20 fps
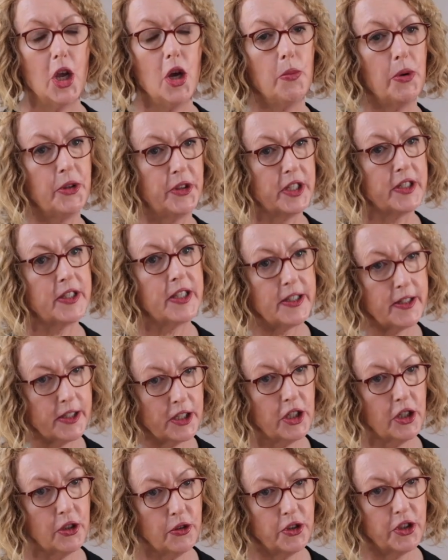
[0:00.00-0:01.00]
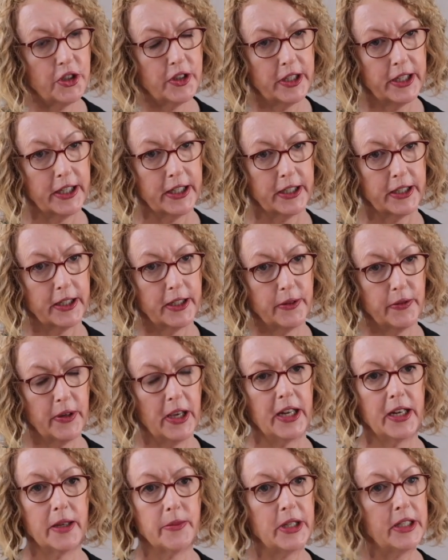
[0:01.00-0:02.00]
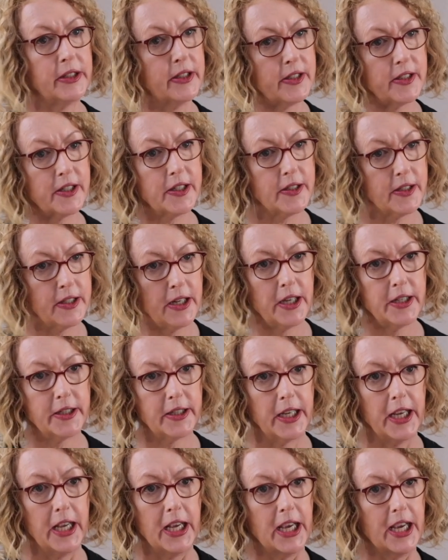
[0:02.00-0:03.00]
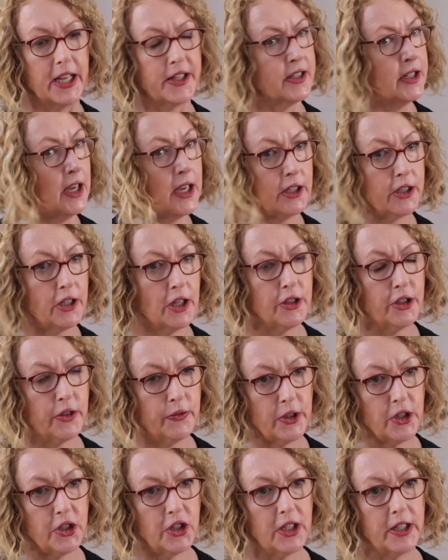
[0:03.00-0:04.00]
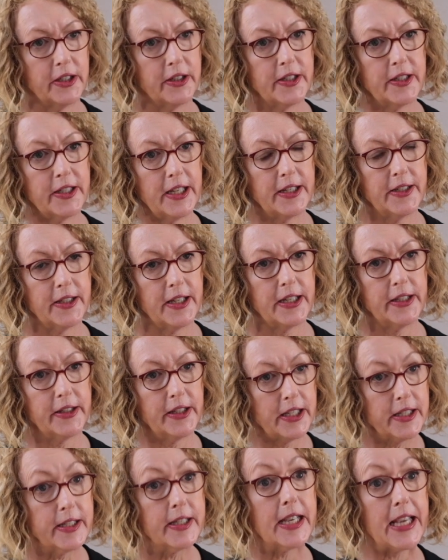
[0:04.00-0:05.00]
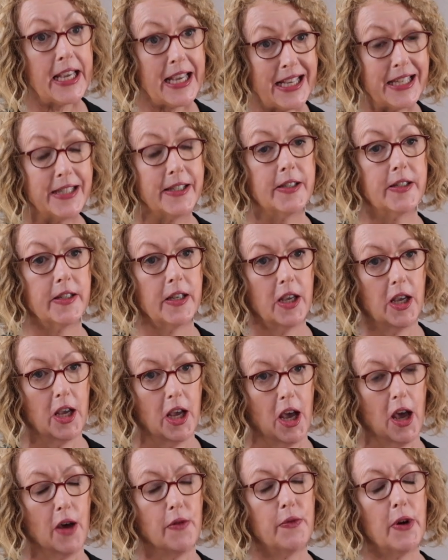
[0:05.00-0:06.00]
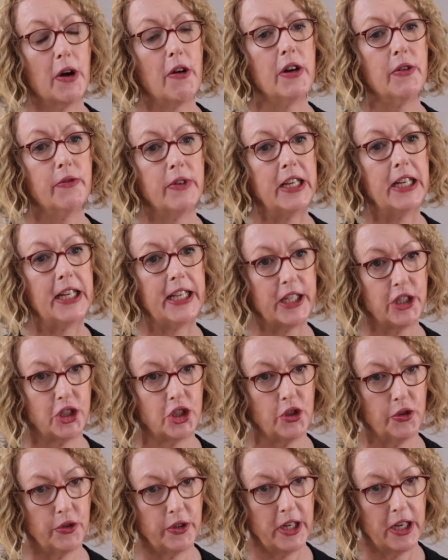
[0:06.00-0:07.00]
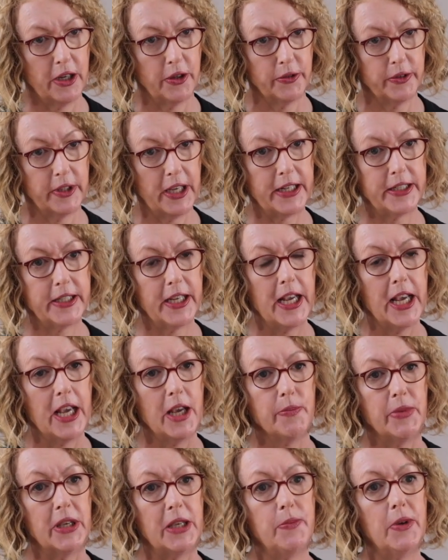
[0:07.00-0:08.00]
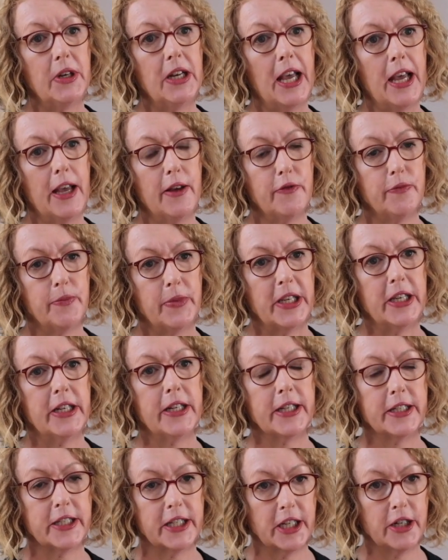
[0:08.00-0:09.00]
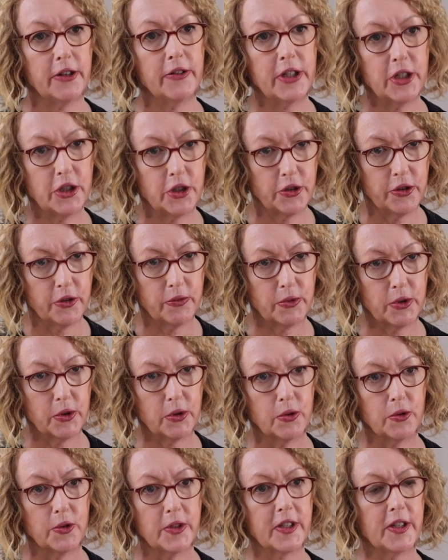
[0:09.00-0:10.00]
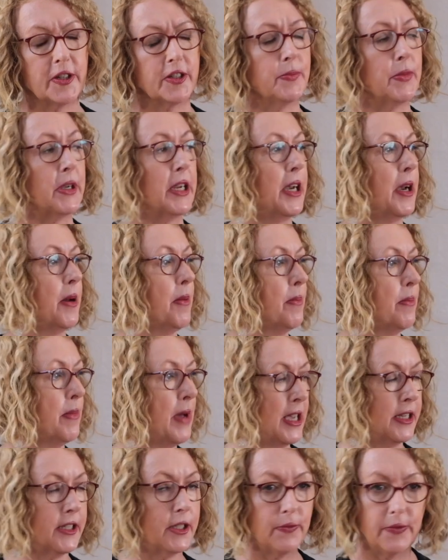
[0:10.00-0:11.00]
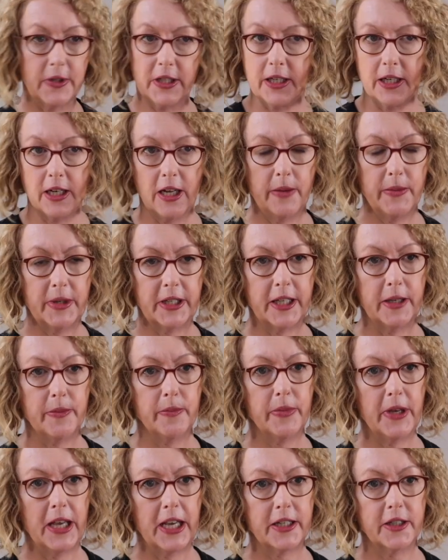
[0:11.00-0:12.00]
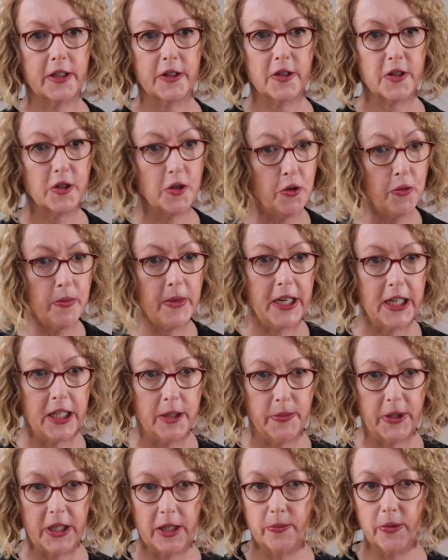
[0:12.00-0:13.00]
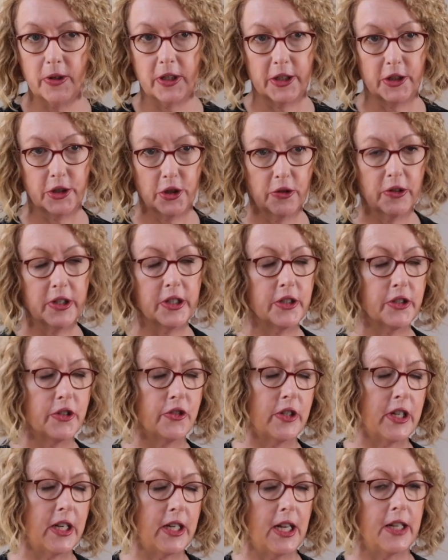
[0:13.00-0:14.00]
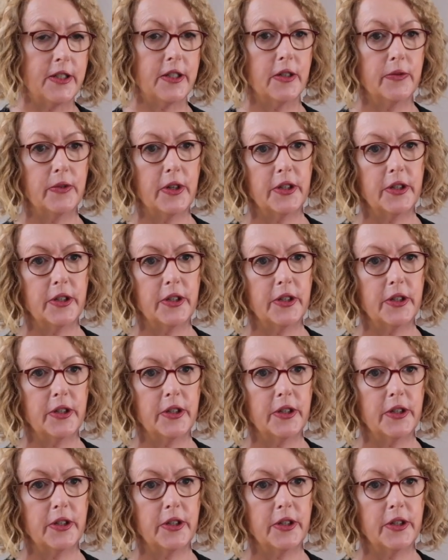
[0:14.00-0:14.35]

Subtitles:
But this is a huge thing, Aoibheann. I mean, this is not, it's not controversial in the sense that this is a very real issue now, that people have been adhering to the rules. There's been massive economic impact on so many people in your industry and lots of